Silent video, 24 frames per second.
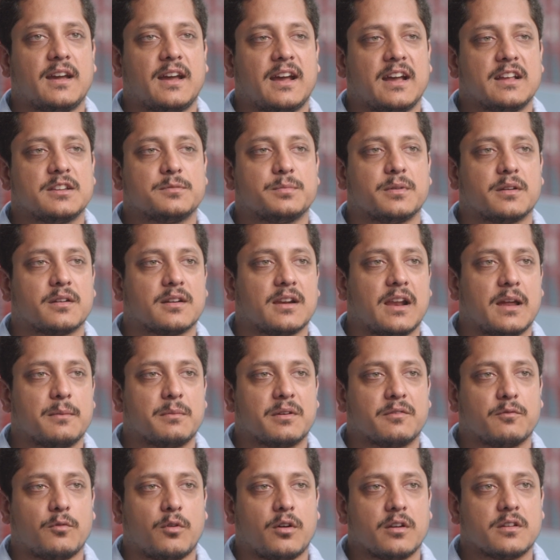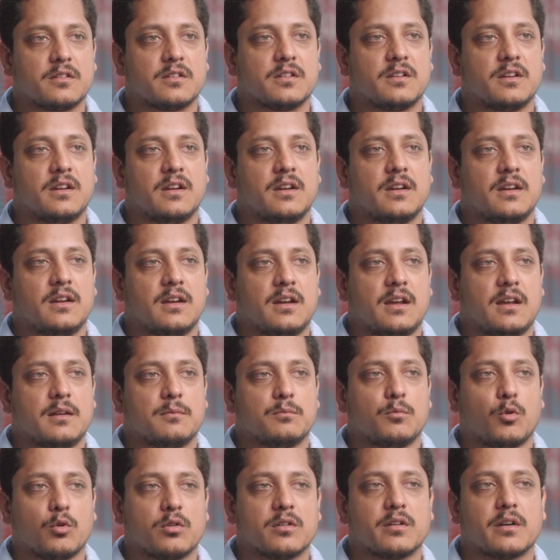as per Climate Watch. And
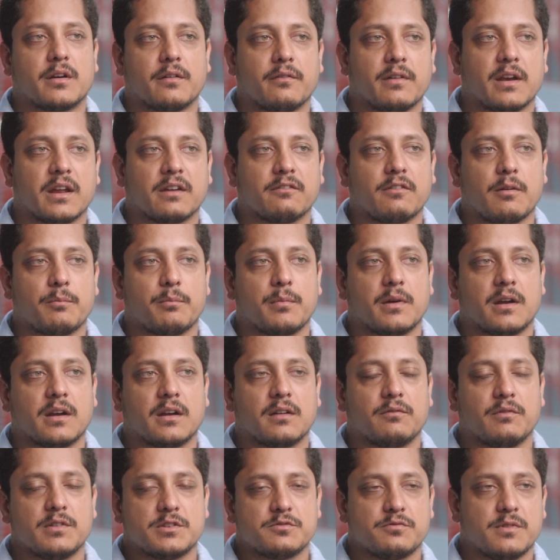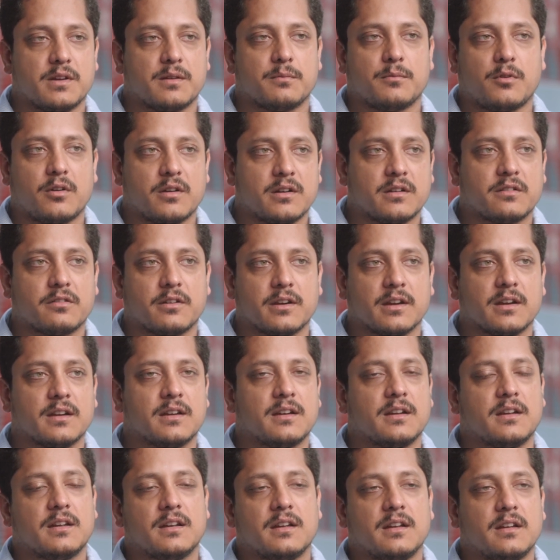motor driven equipment, which we are monitoring,
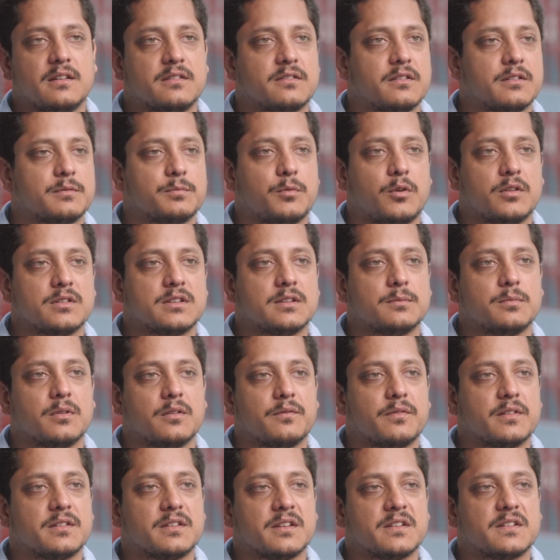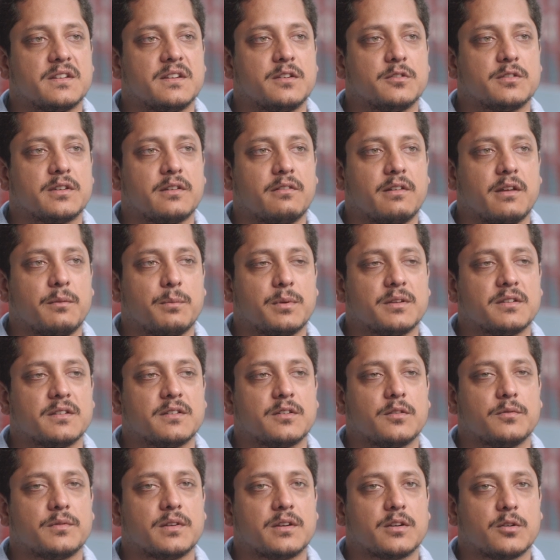is responsible for 60 to
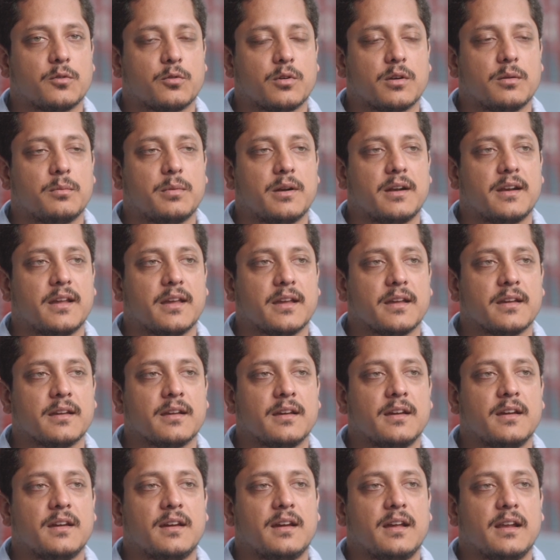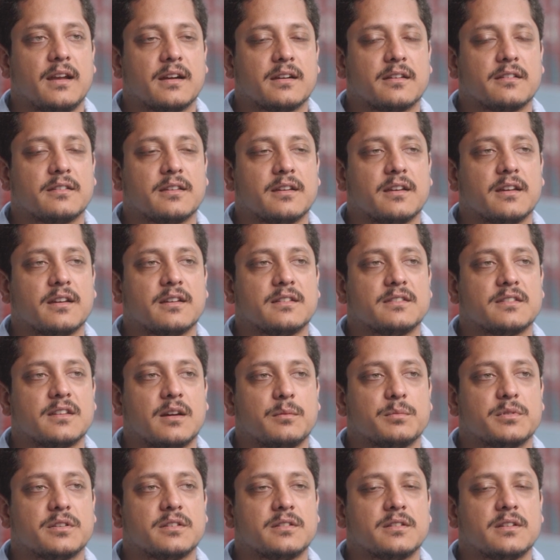70% of the total building electricity
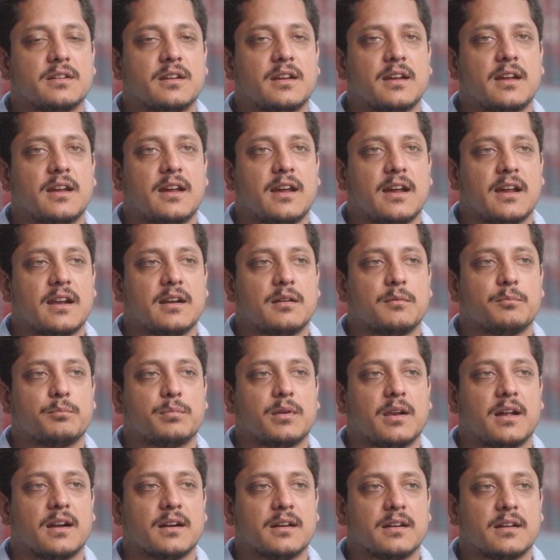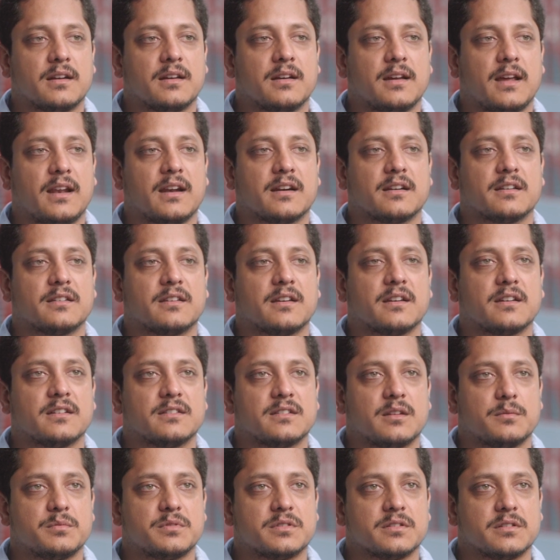consumption and plant electricity
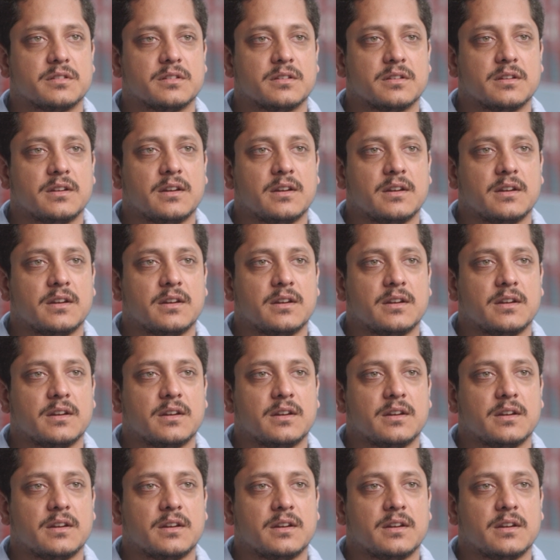consumption.